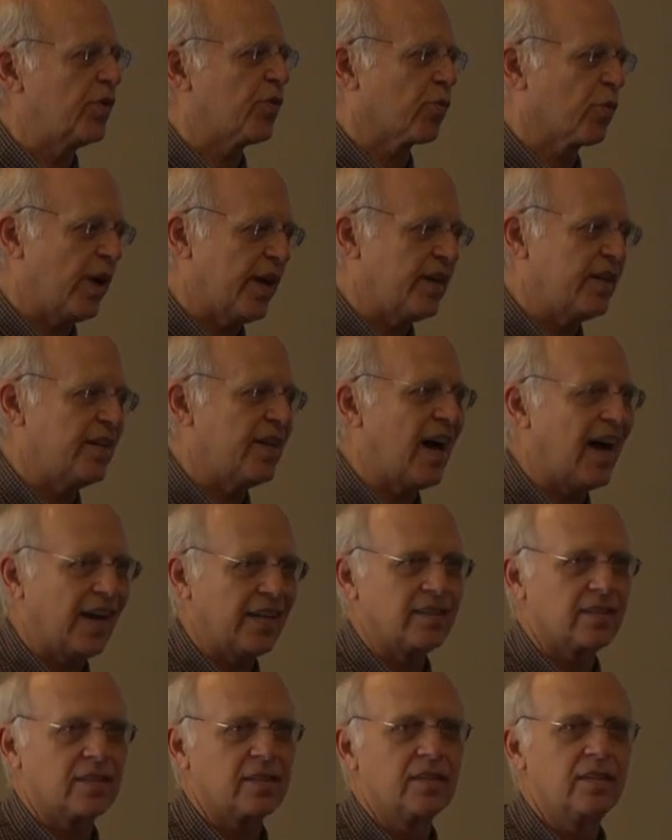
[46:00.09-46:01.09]
with red
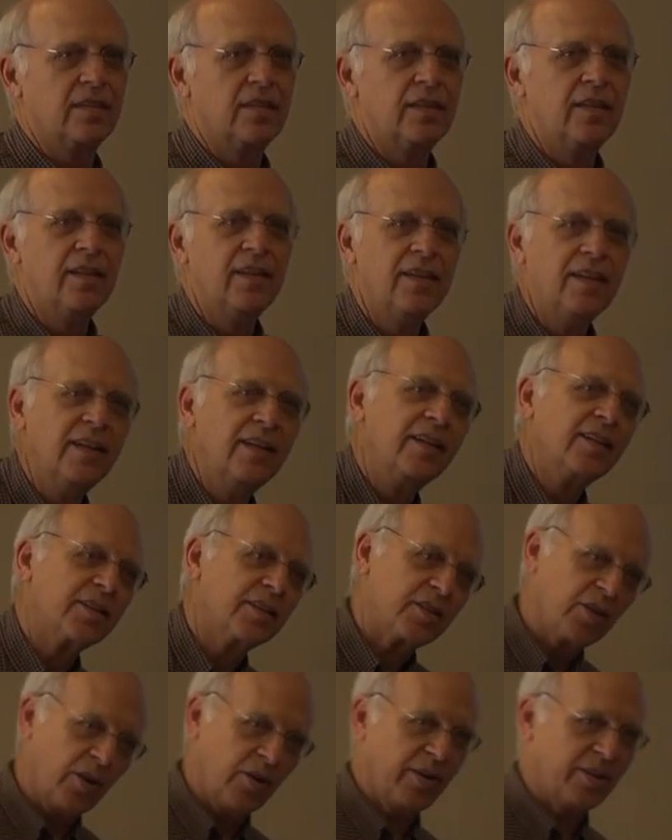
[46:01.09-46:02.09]
dots.
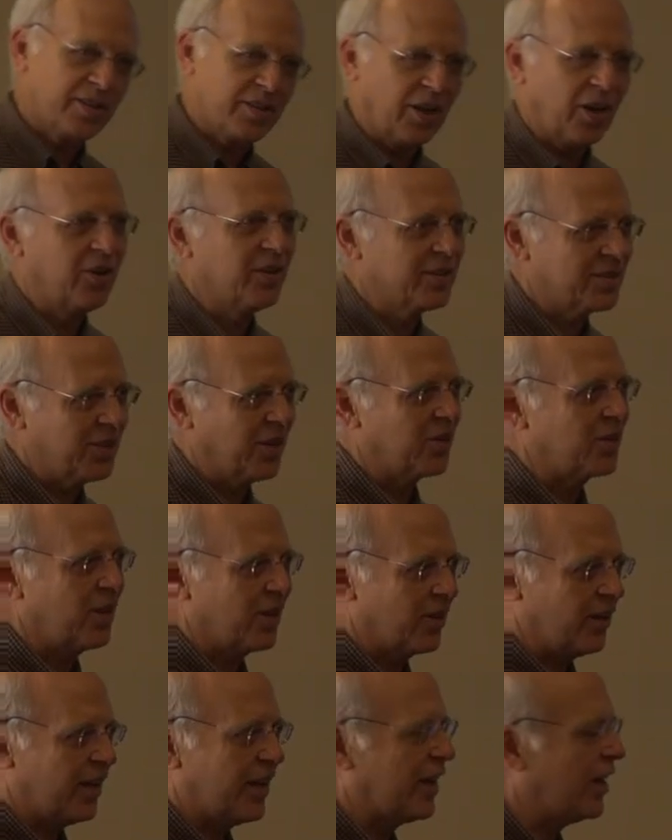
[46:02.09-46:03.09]
So, so, so
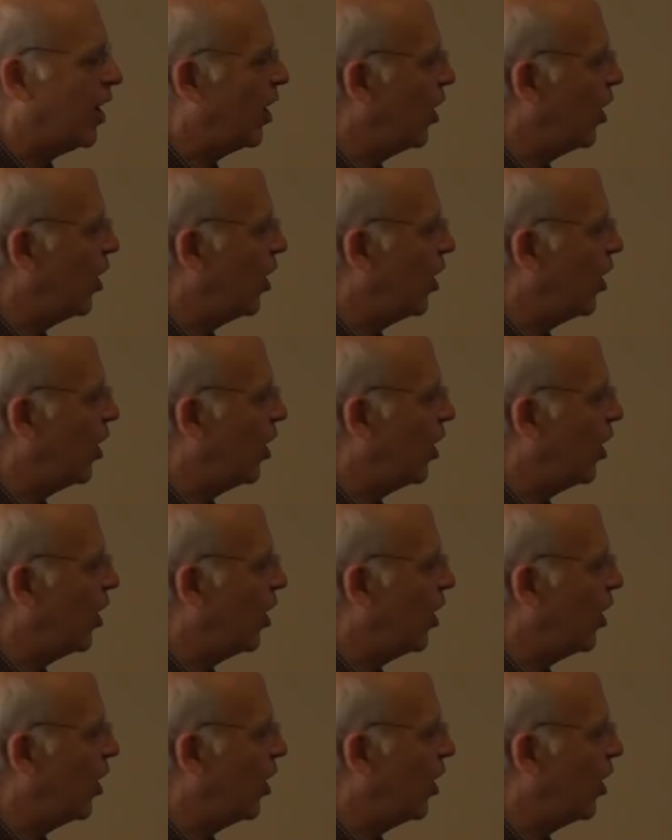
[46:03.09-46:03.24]
clearly